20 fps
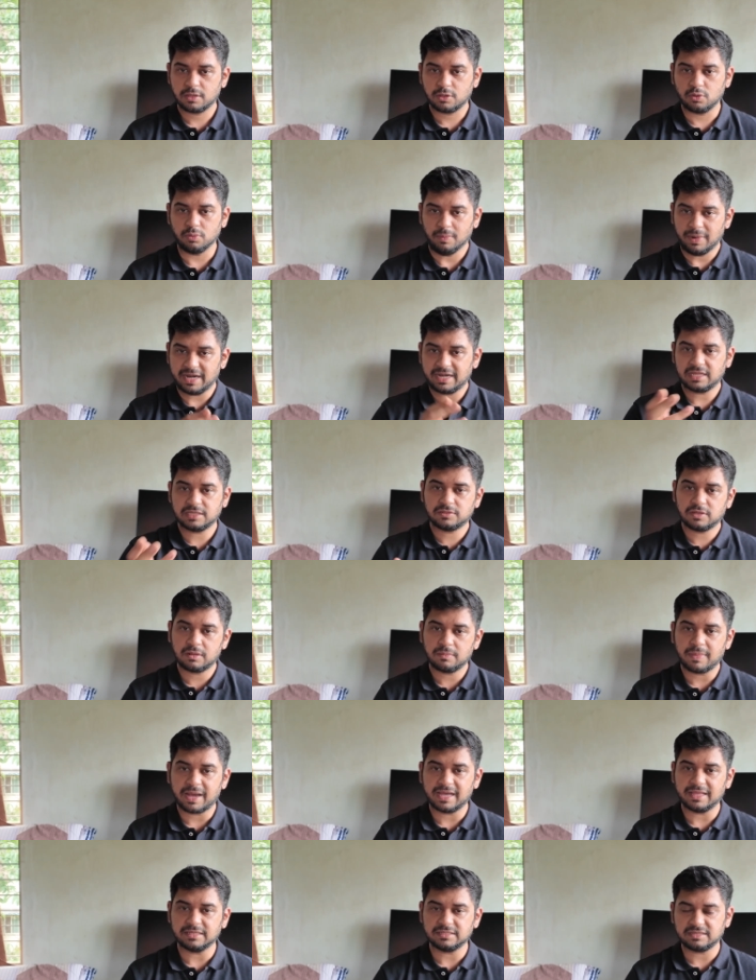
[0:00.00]
you might as well
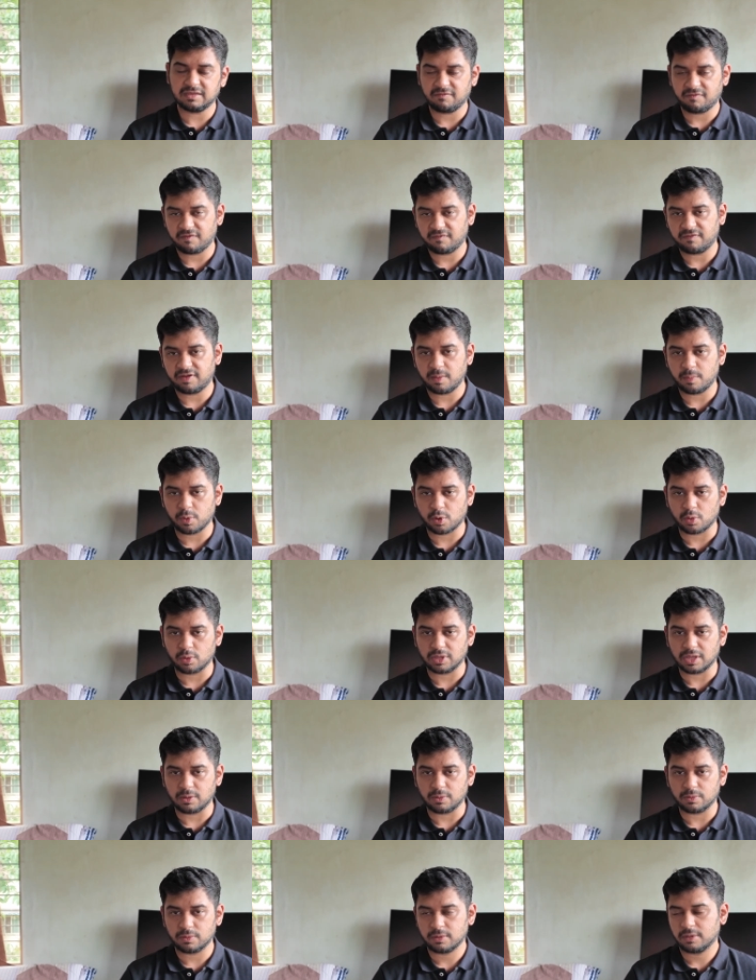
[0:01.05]
buy the C50 Pro
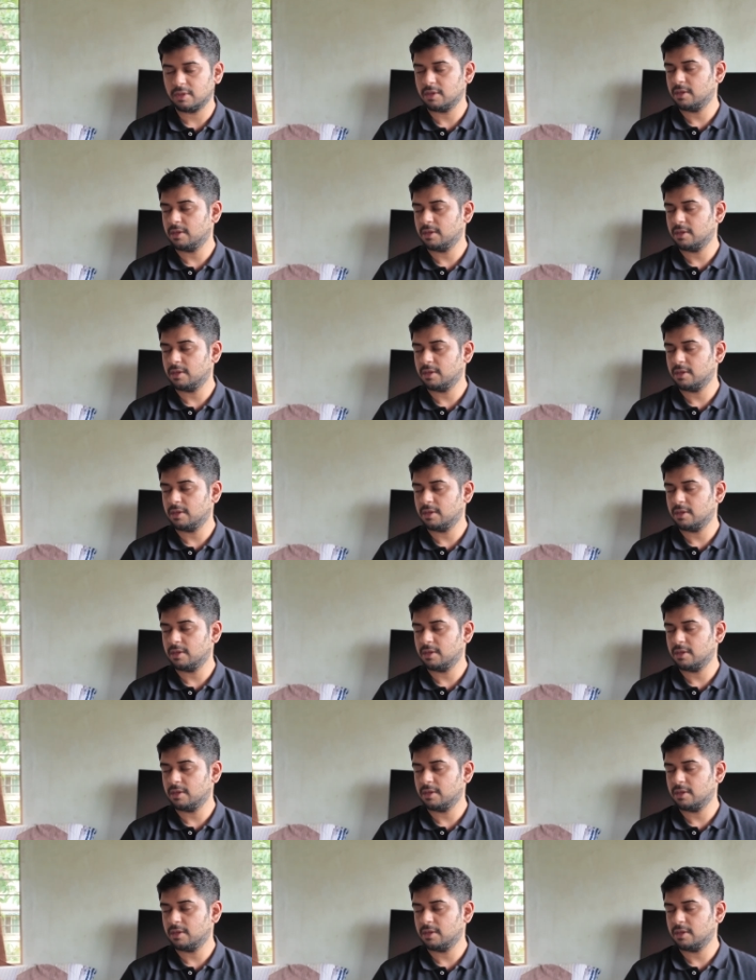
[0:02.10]
now.